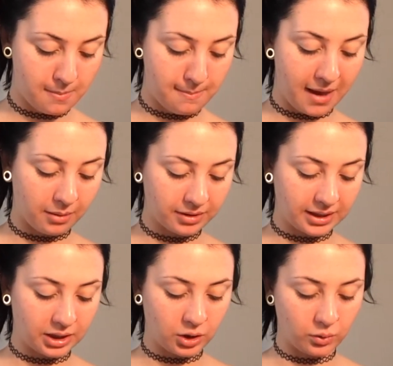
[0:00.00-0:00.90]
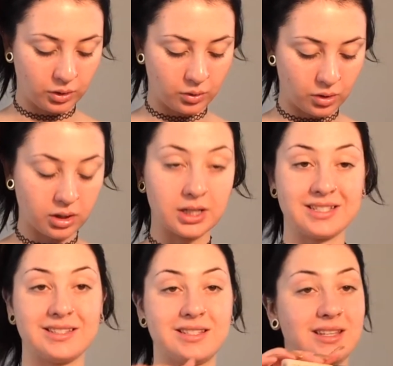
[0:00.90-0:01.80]
Maybelline New York
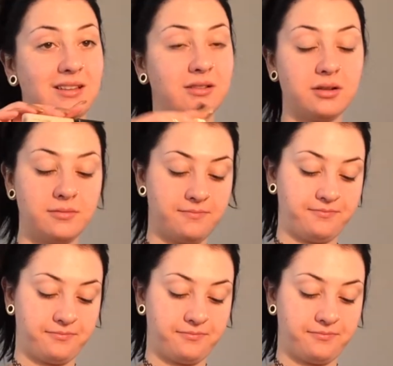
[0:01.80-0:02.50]
Concealer.